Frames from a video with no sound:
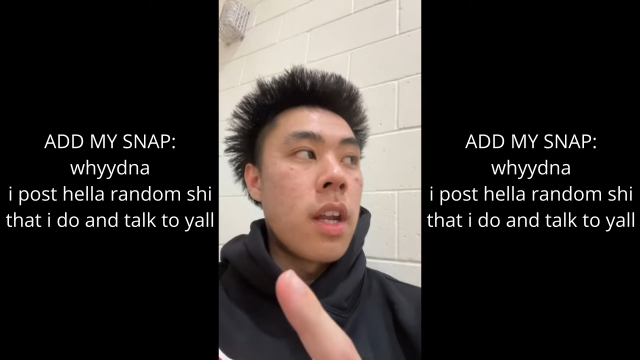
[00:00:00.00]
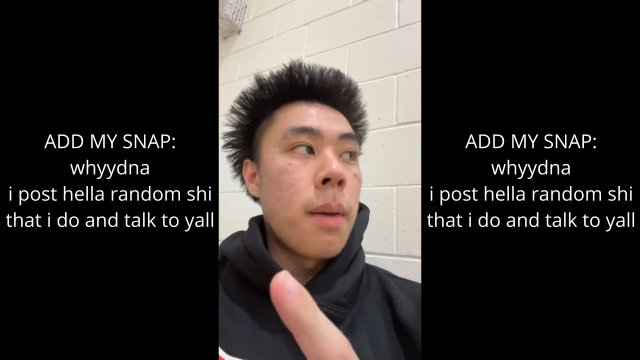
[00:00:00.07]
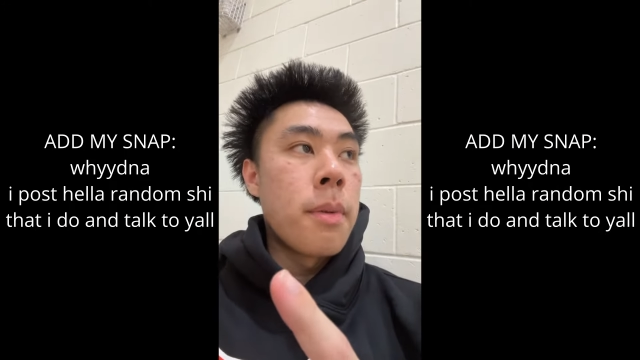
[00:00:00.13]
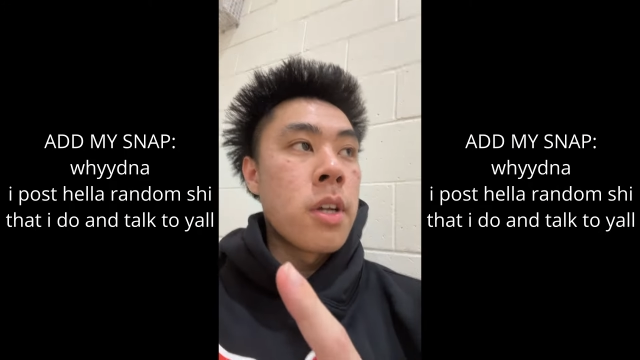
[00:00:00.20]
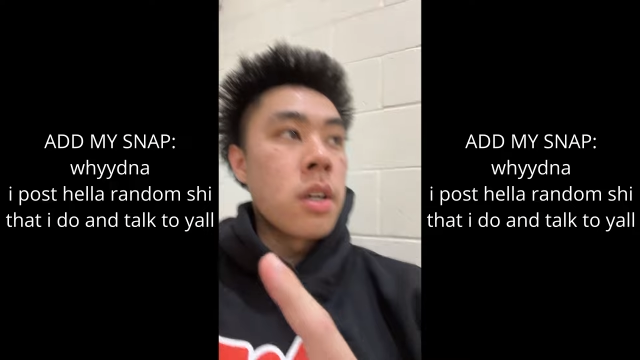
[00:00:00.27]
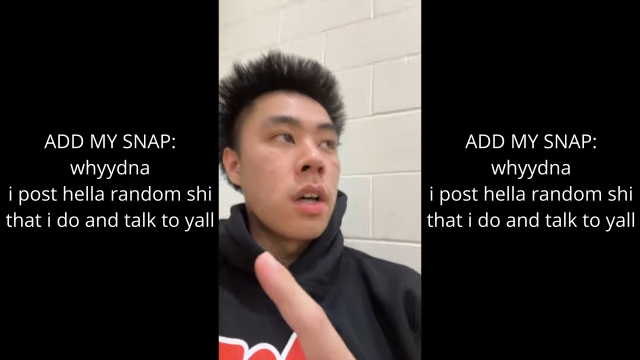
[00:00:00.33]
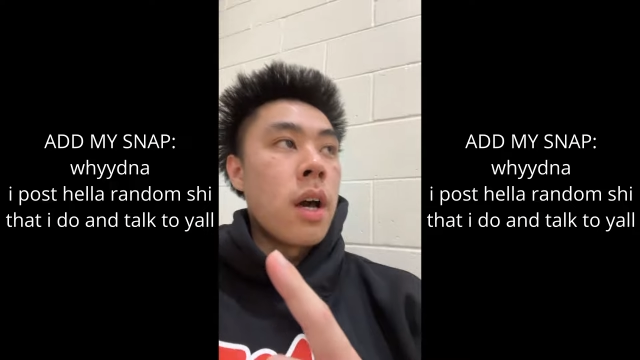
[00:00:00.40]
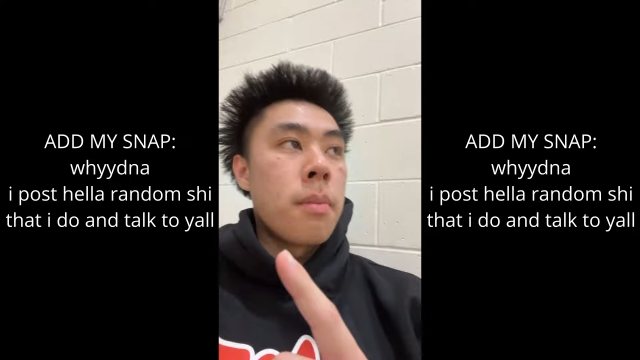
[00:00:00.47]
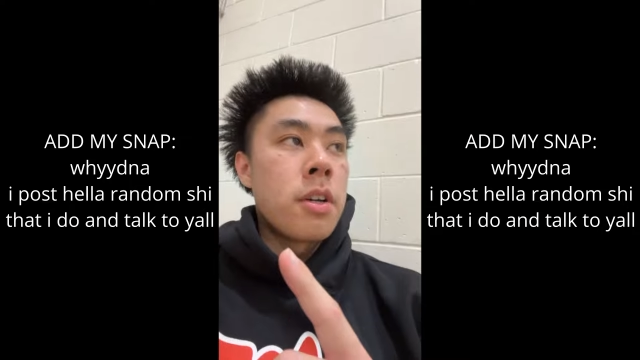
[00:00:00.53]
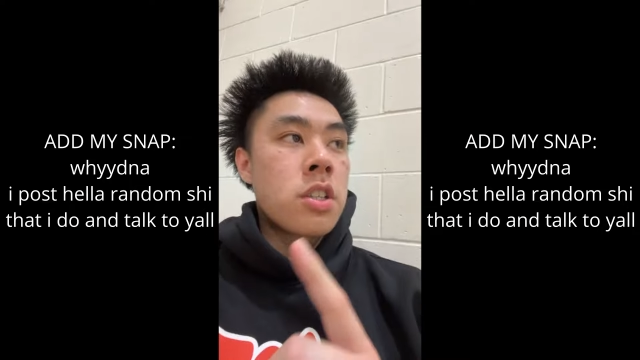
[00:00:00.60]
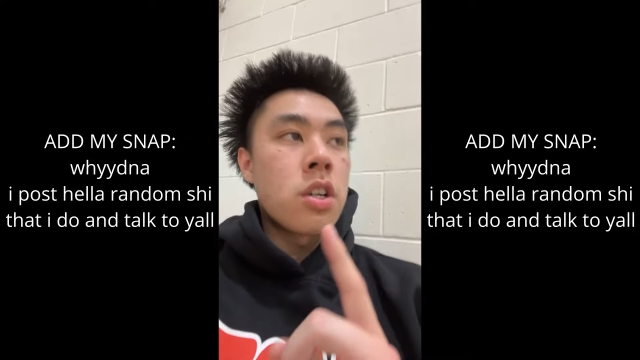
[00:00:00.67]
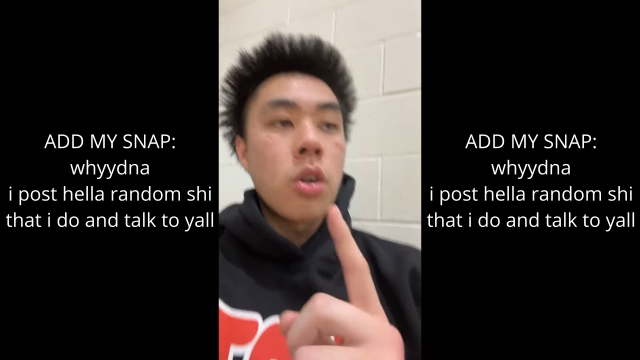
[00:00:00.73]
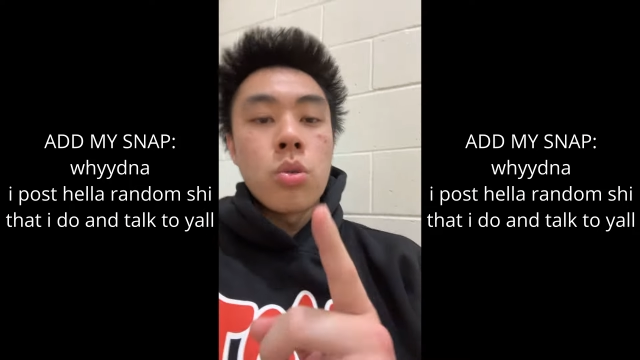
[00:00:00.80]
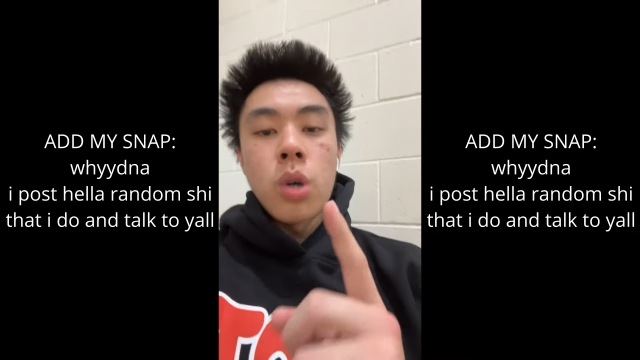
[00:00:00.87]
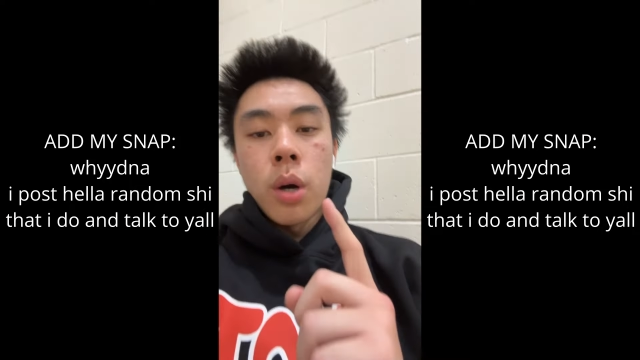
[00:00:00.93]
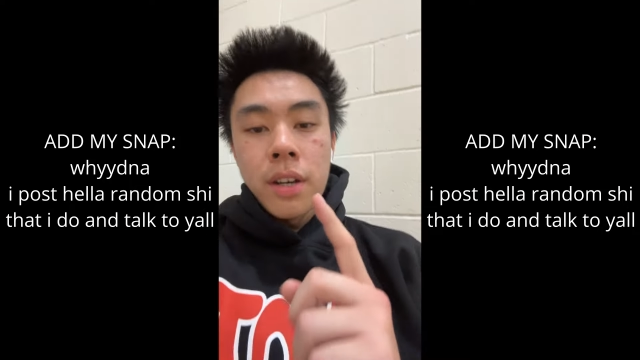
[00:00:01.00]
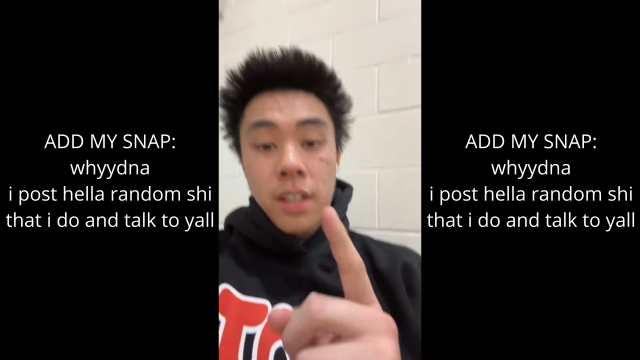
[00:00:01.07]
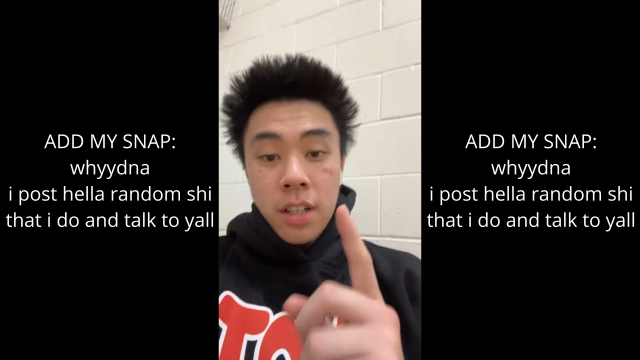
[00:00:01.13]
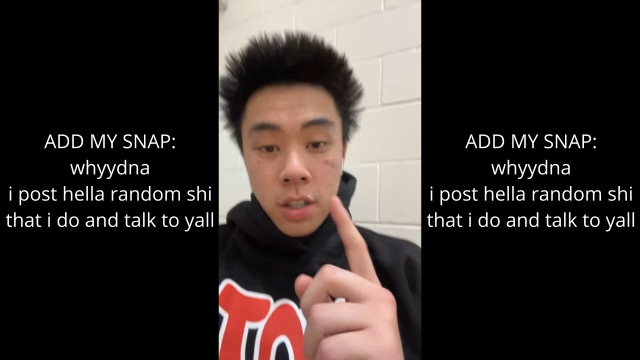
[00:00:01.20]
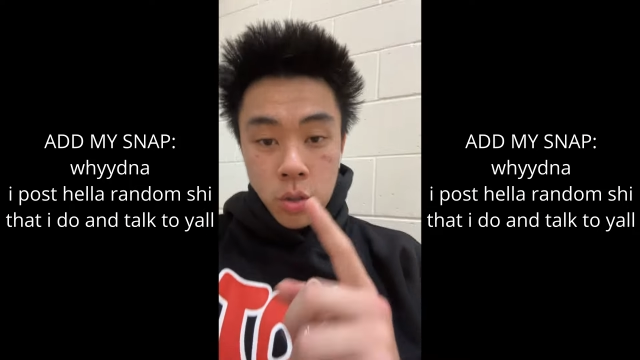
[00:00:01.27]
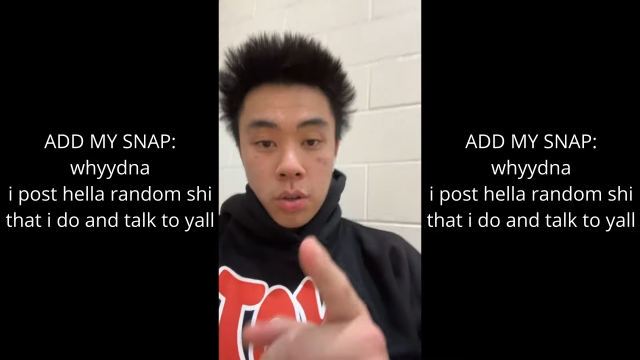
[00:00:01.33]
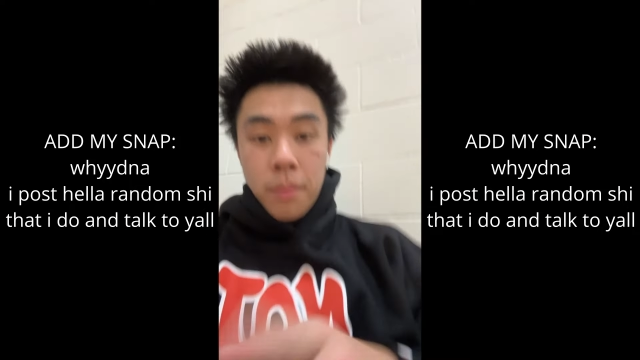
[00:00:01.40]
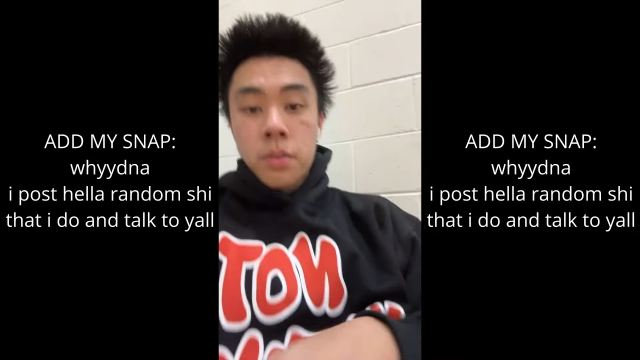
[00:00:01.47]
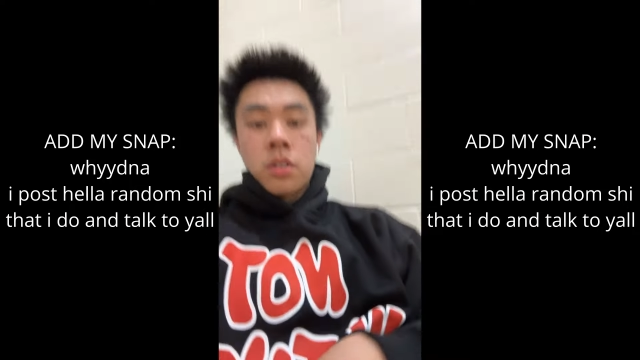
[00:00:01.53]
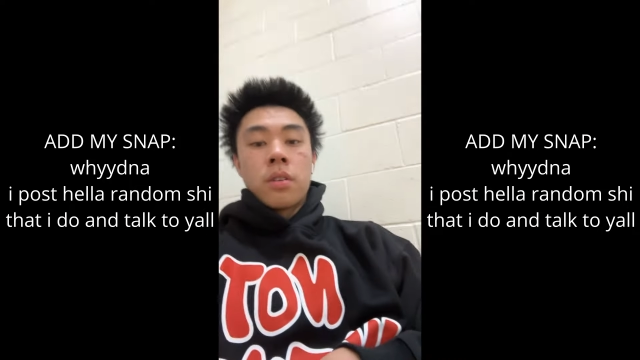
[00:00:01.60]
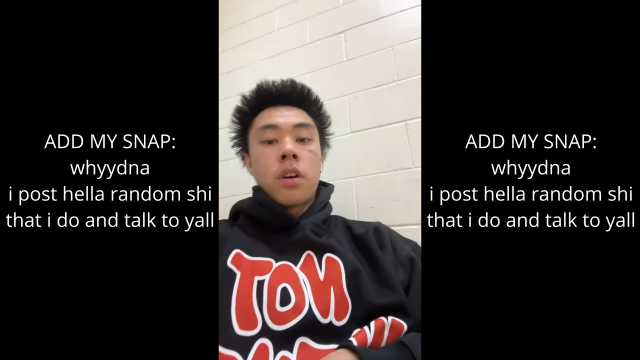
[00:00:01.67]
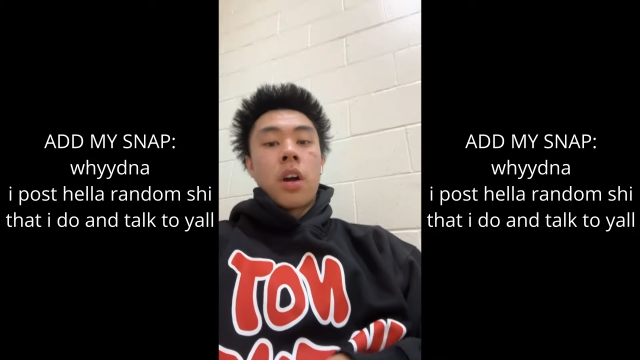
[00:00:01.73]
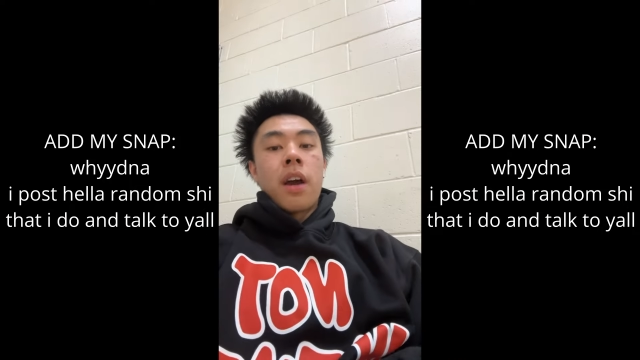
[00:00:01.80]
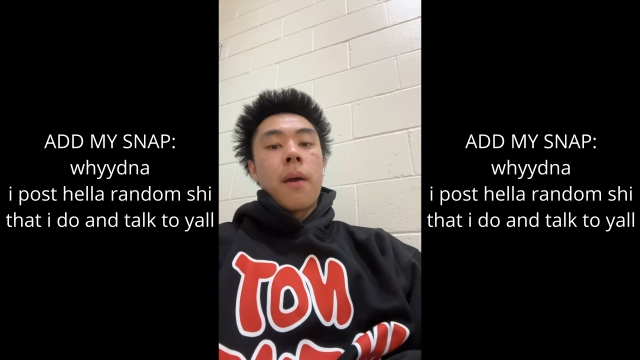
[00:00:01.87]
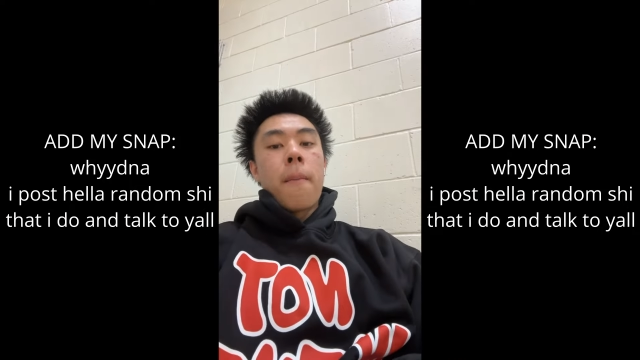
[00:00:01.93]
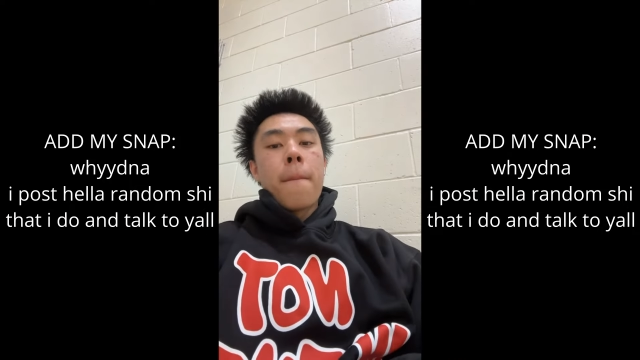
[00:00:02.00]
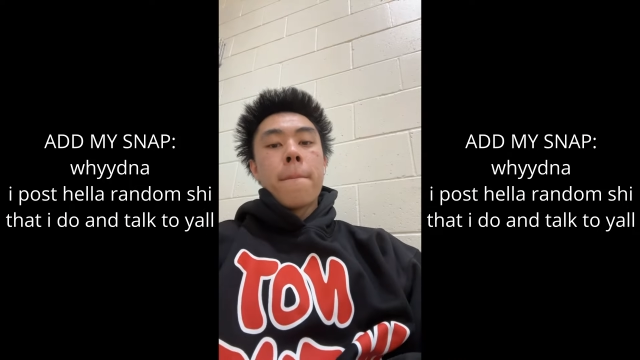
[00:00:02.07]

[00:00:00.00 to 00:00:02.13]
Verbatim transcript: I'm gonna I'm gonna show you all in the description. All right?